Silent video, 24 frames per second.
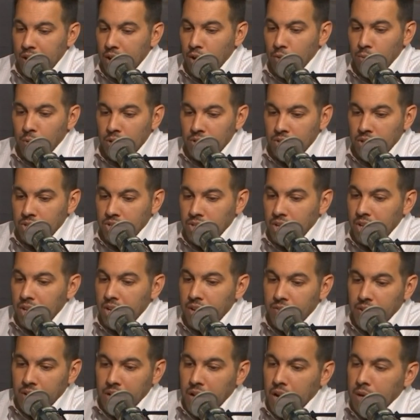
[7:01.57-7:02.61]
to how it was, I'd say,
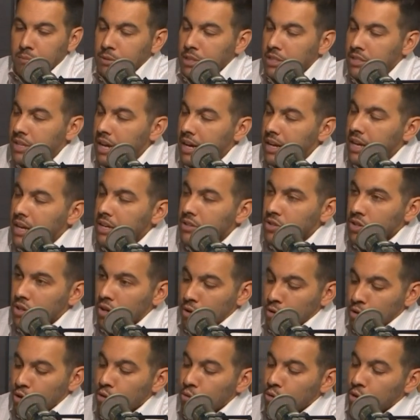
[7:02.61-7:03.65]
even a couple of decades
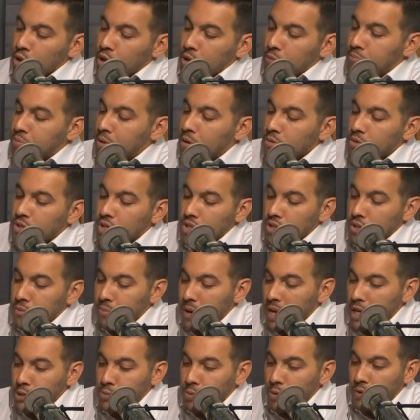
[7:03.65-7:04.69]
ago. You look at postseason
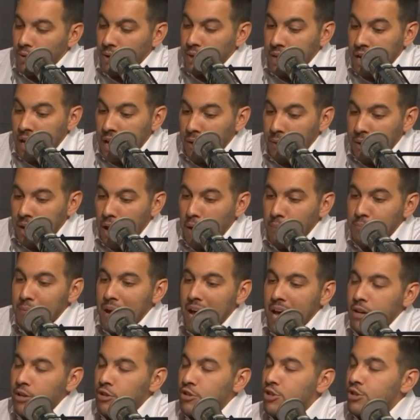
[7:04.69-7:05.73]
baseball right now and how
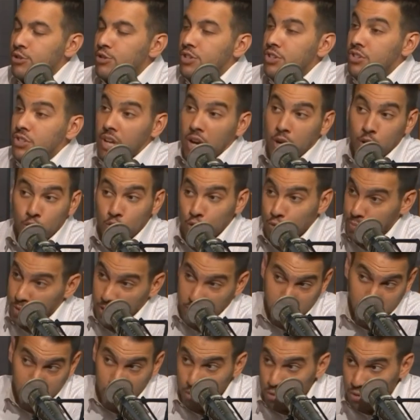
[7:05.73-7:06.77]
managers decide who's
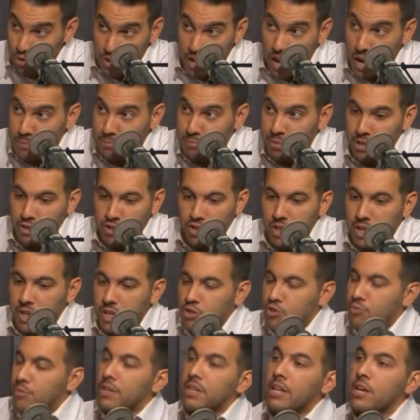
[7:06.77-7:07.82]
pitching, who's not pitching.
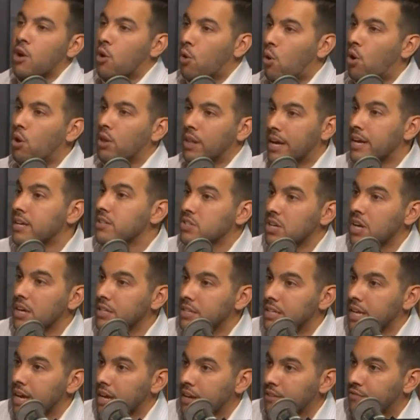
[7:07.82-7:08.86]
It's really all
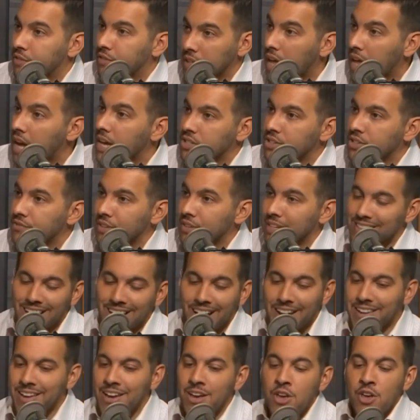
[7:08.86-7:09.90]
hands-on-deck philosophy.
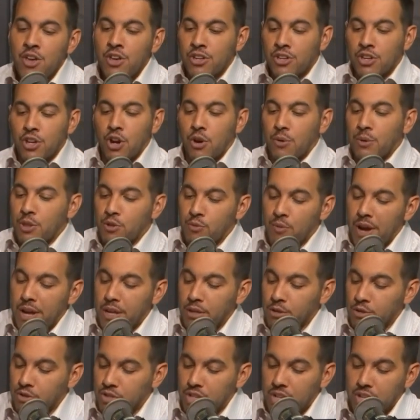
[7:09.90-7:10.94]
Like, you know, in the
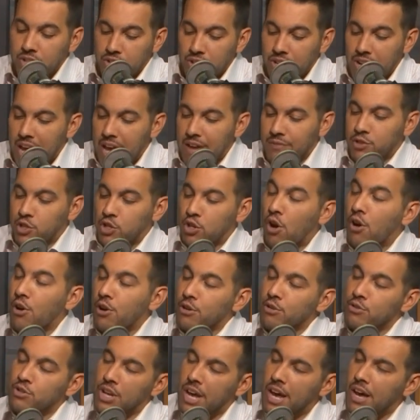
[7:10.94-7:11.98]
regular season, you have
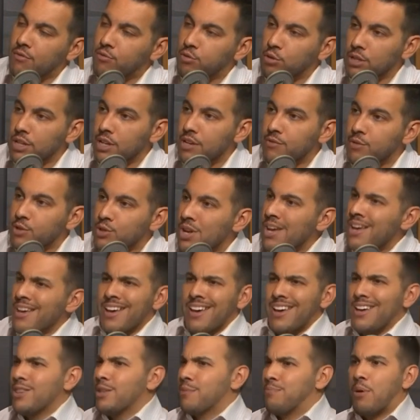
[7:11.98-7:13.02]
starters, you have relievers.
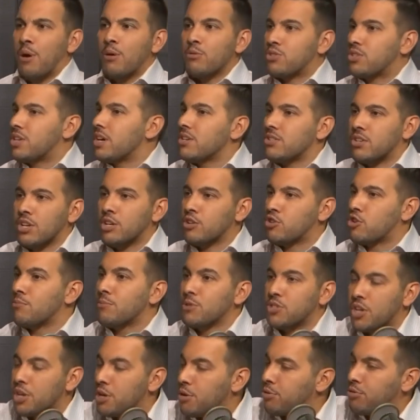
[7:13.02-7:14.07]
In the postseason, it's
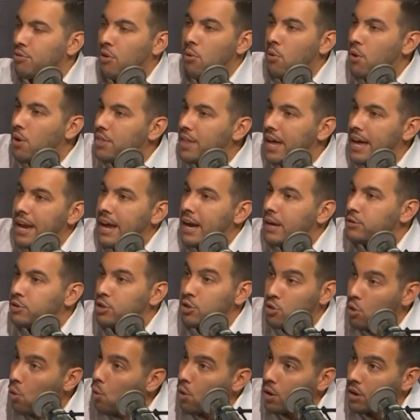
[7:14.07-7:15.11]
almost like you throw all that out
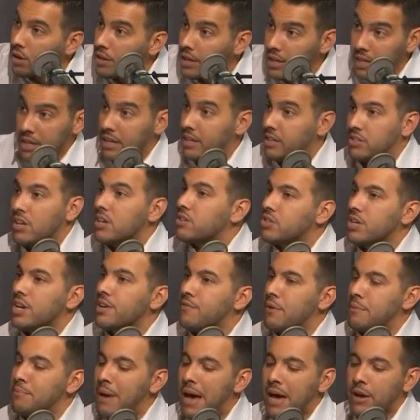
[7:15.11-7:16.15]
the door. Yep. It doesn't
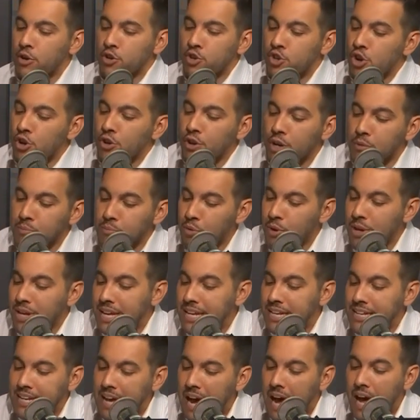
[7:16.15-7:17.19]
even matter. You're going to bring
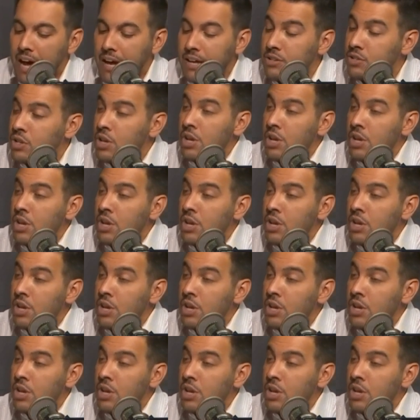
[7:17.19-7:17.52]
in guys,